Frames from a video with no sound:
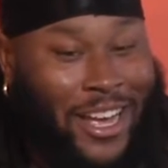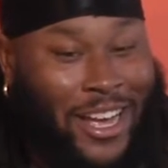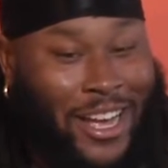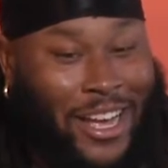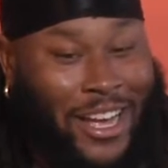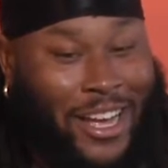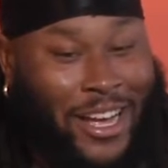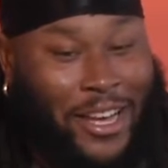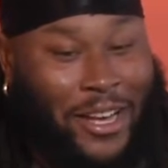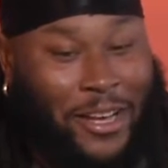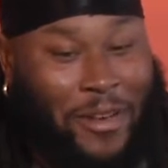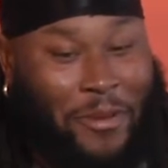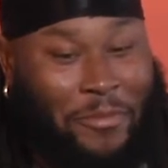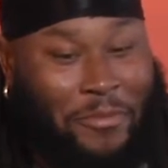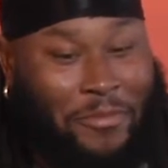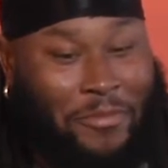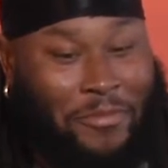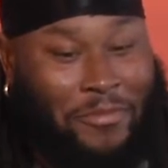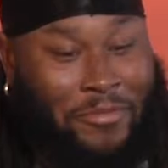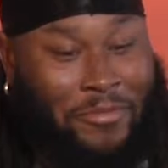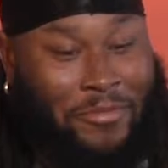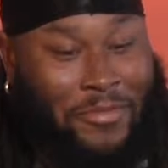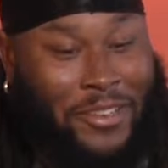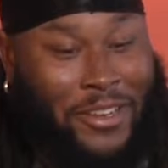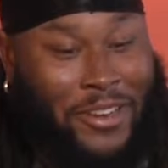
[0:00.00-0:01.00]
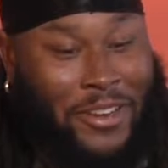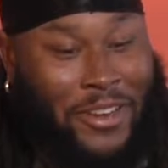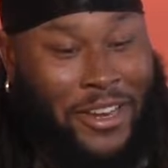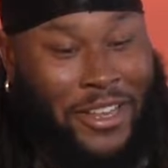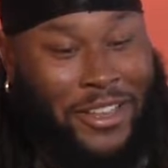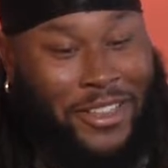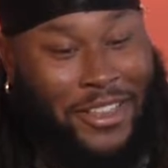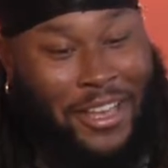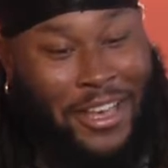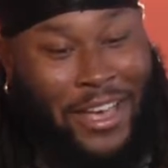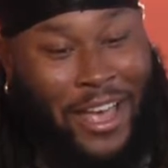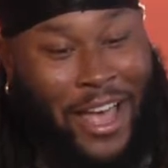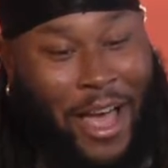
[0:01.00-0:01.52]
Um, you know,
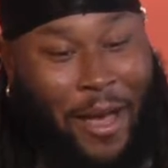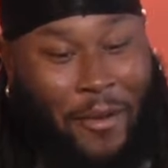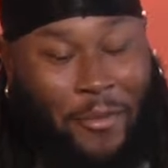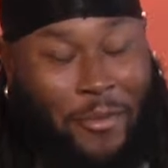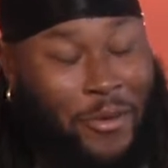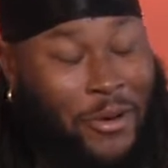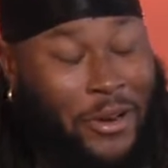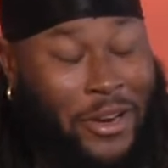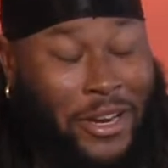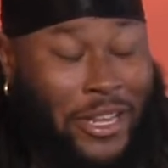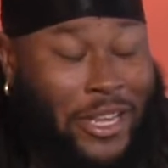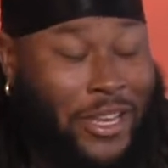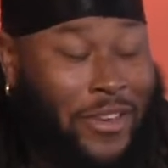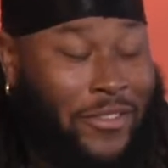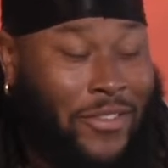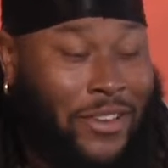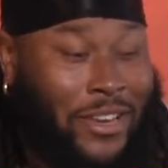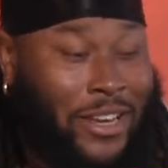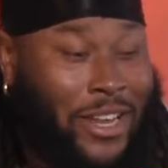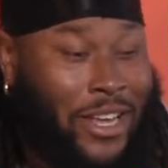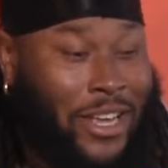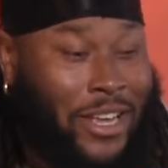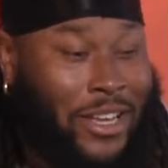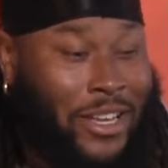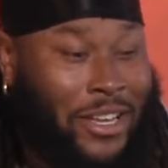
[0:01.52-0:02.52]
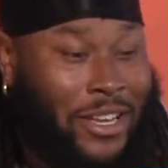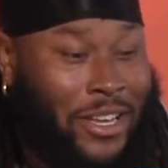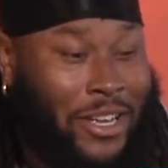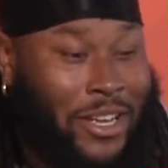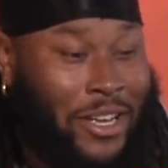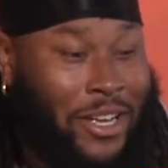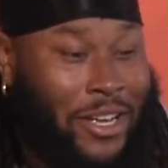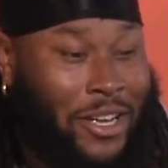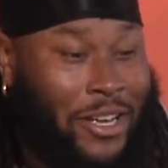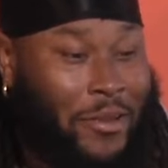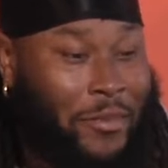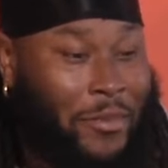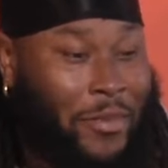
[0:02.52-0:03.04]
anything can happen on any given day.
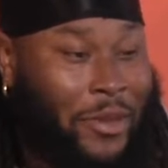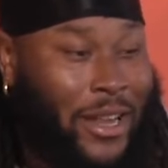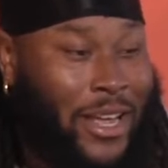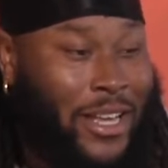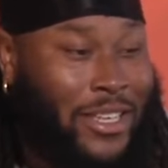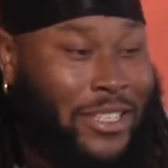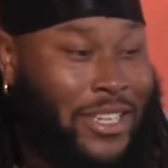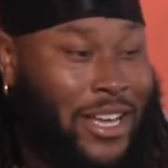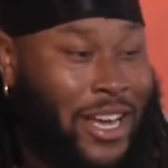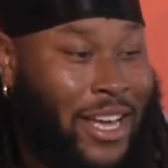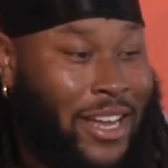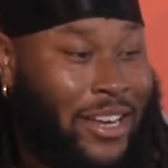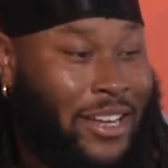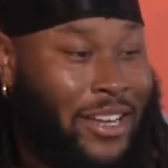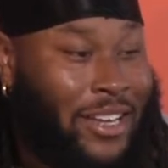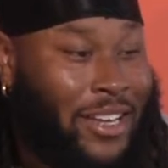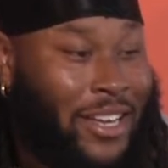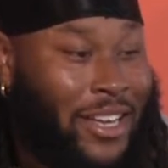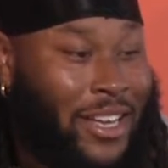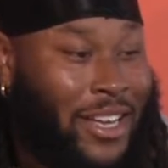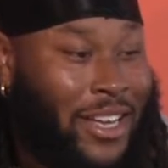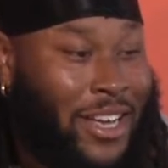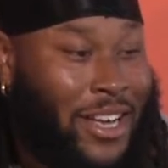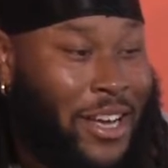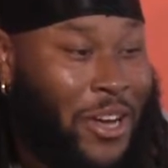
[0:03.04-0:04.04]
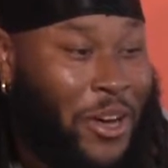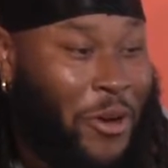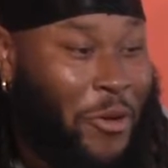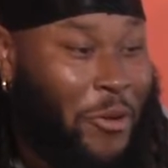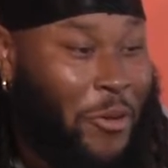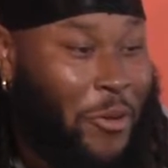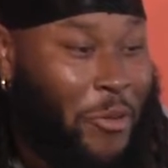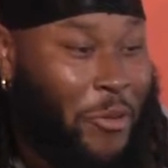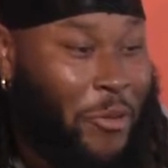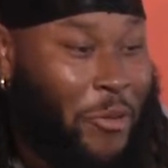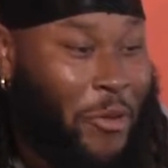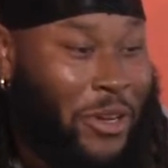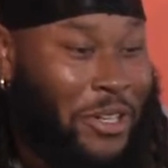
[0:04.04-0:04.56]
Um, and that's kind of
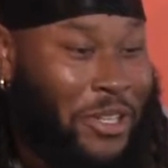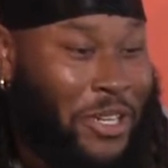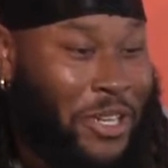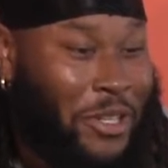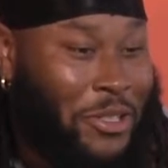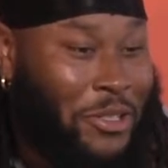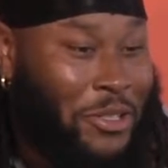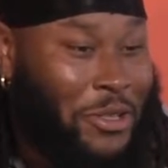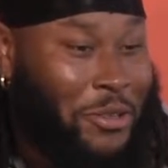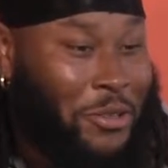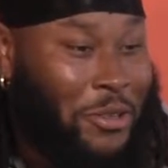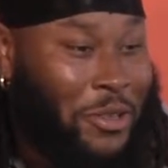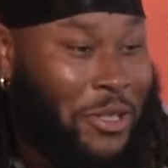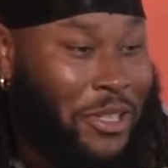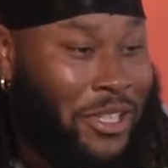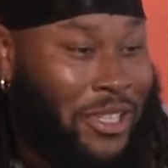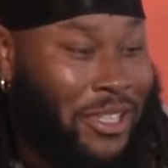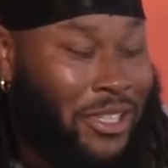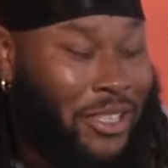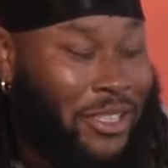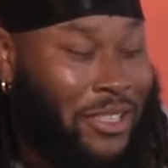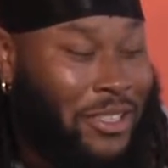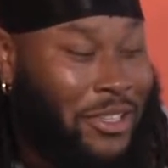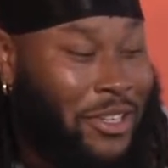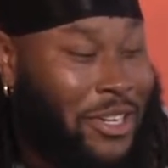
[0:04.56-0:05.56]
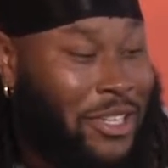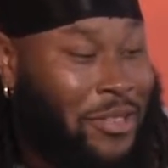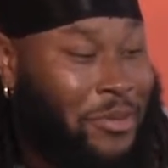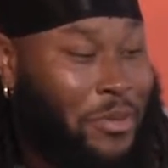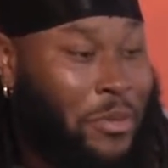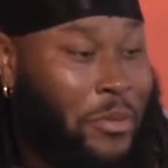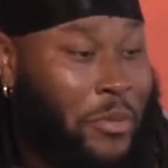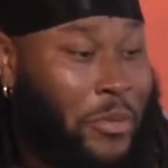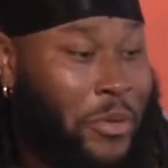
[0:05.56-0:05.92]
what Coach Swinney, you know, has been